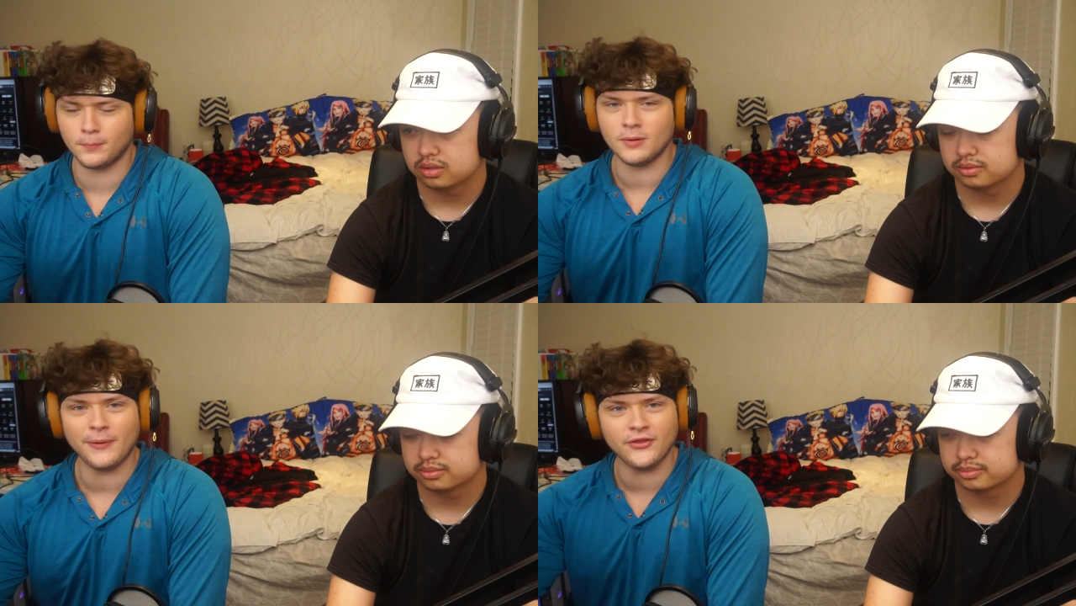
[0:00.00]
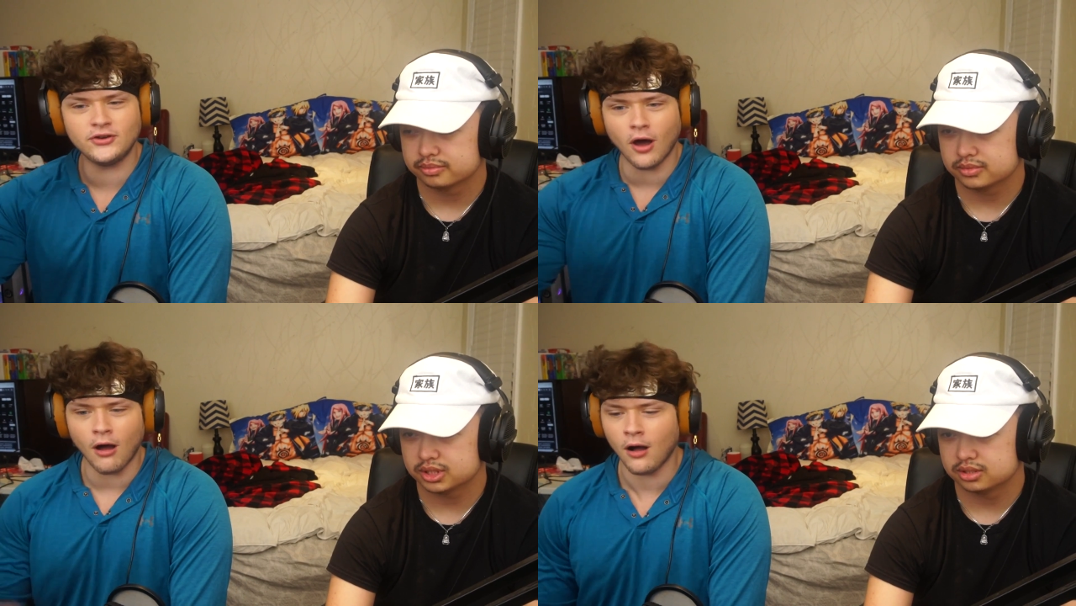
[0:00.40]
Speaker 1: what about the
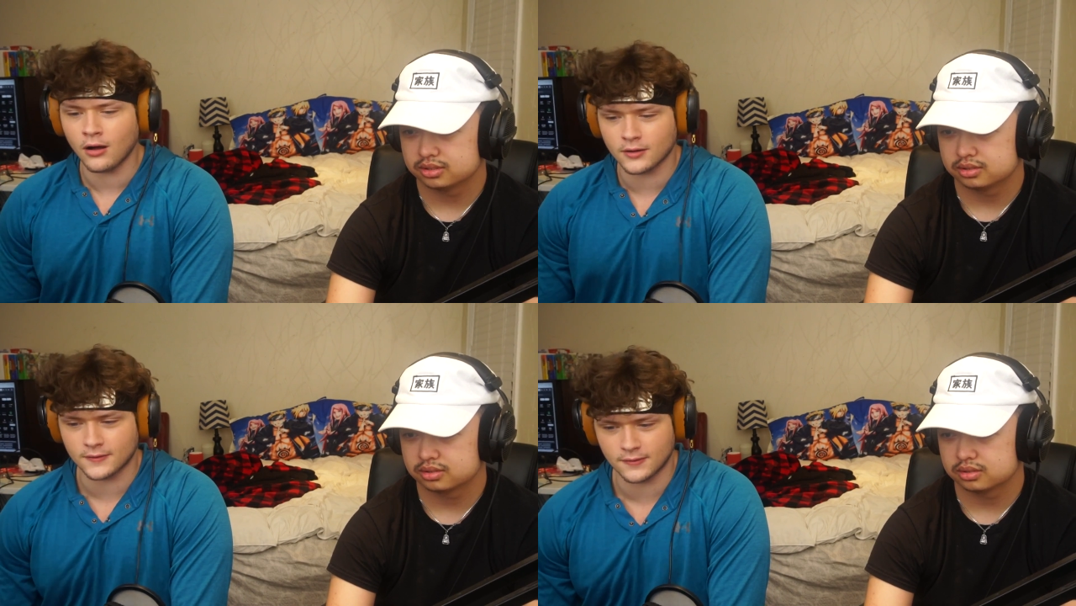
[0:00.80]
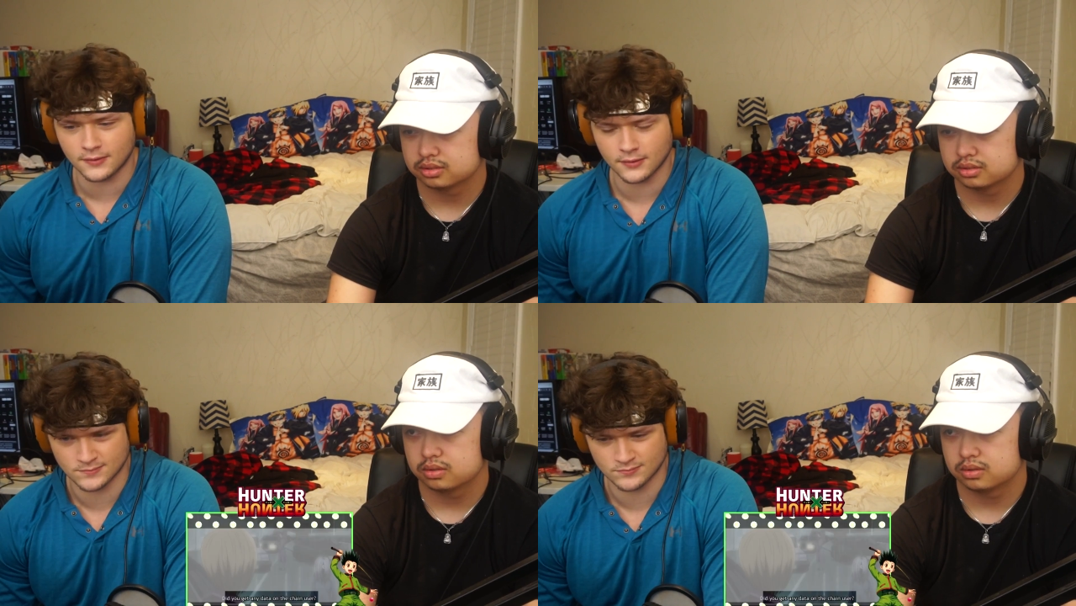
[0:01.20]

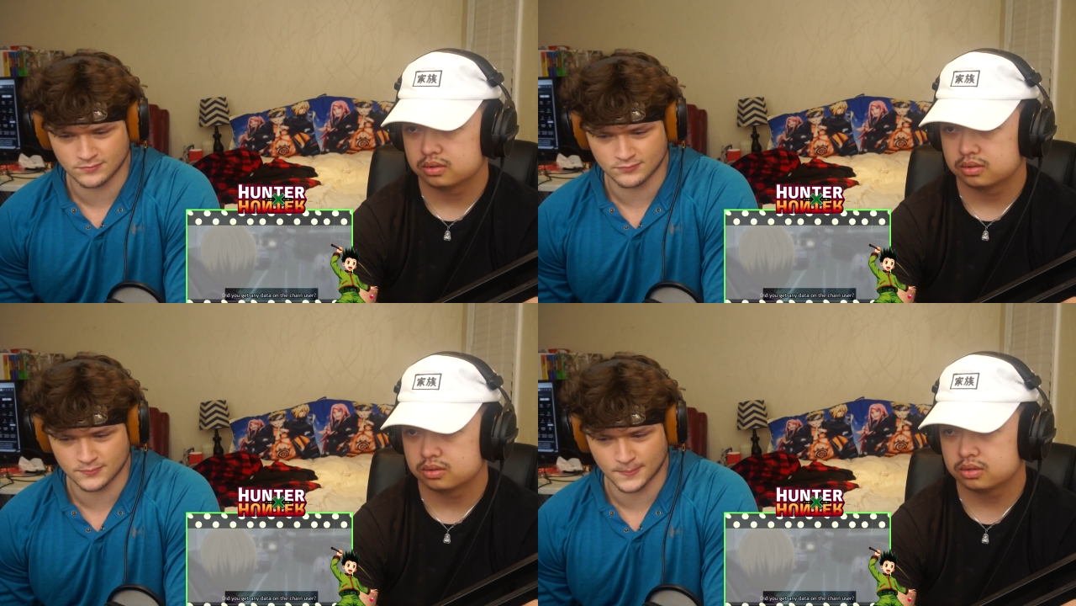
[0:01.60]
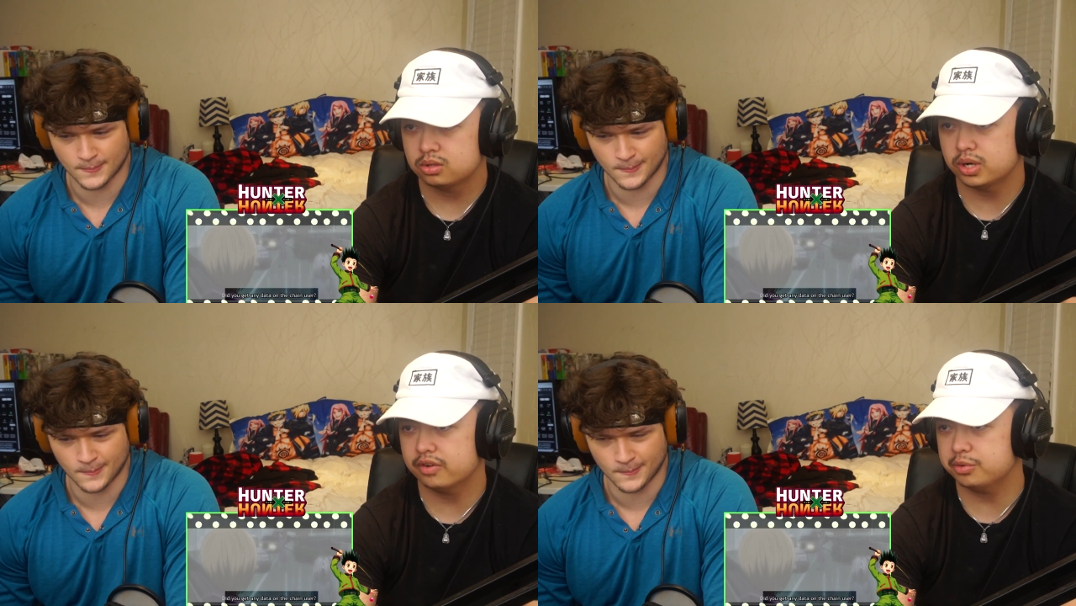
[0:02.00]
dogs?
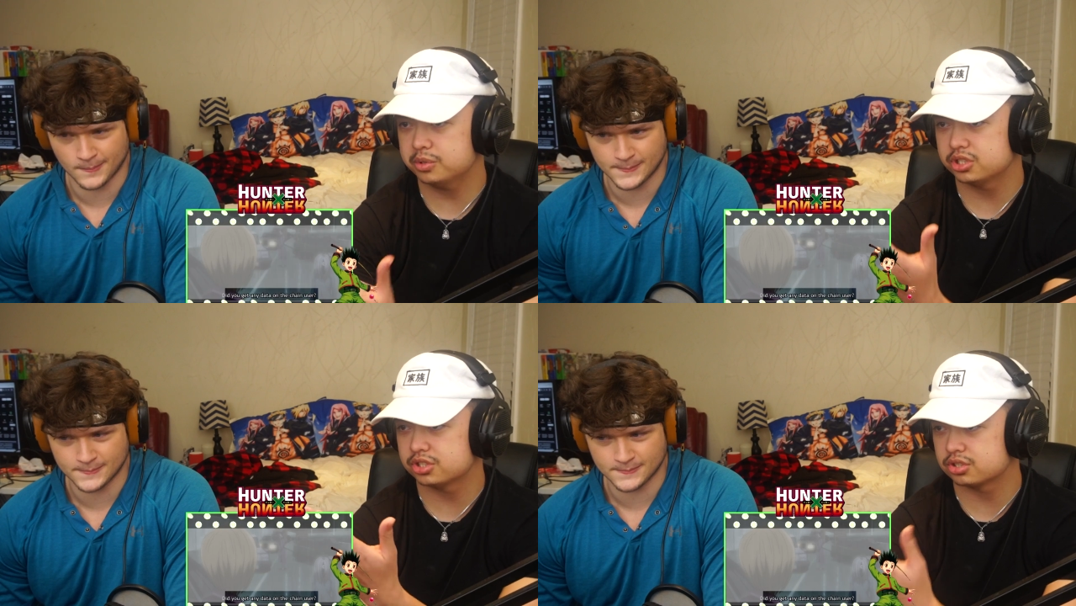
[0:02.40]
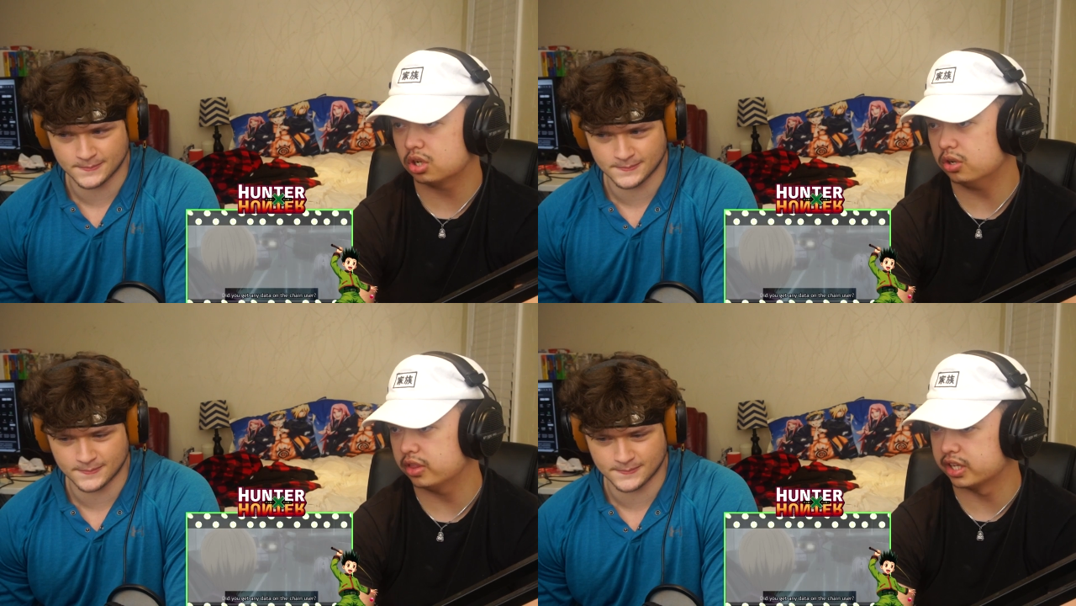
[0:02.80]
Dude, everyone just
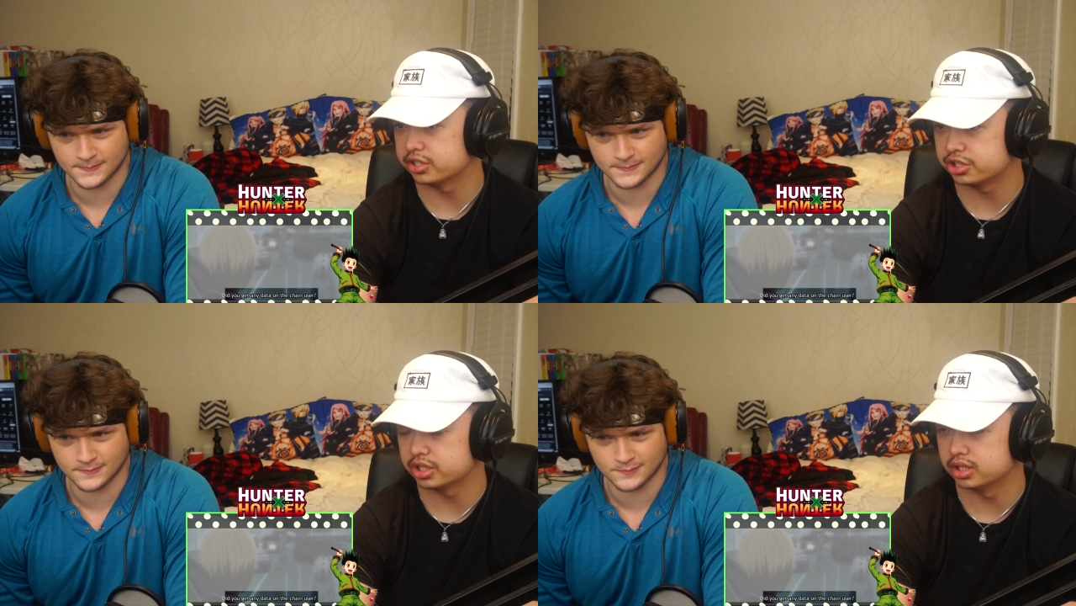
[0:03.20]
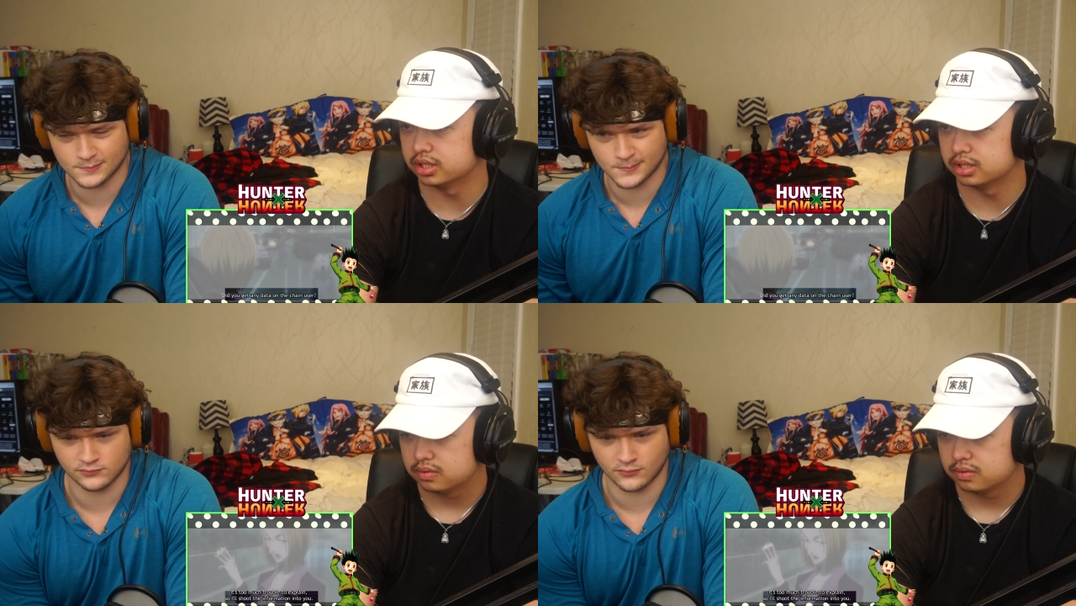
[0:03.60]
saw that
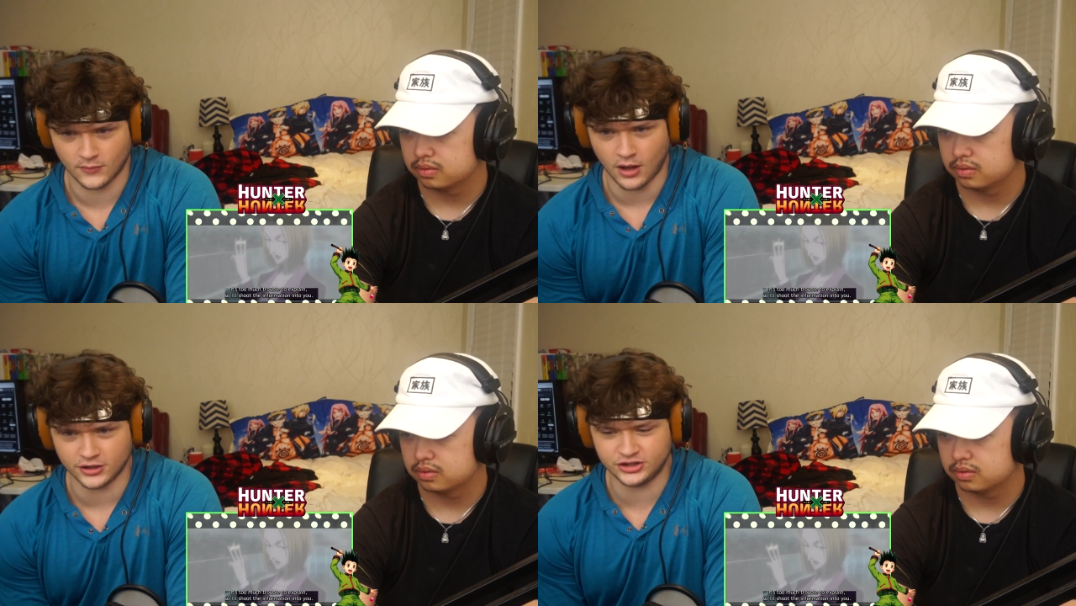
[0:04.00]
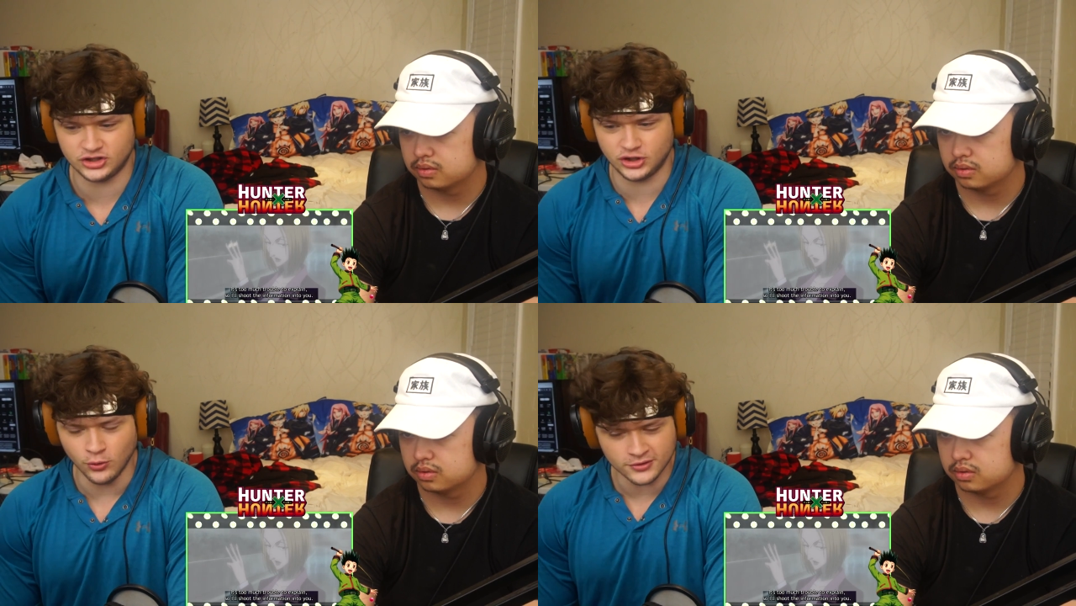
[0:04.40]
shit. I'll
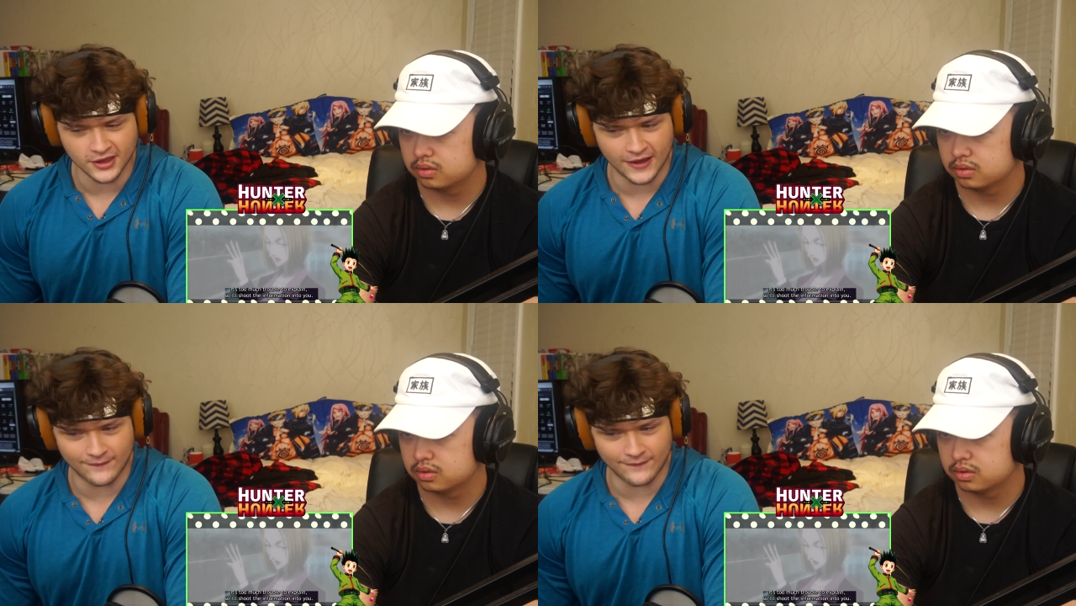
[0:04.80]
shoot the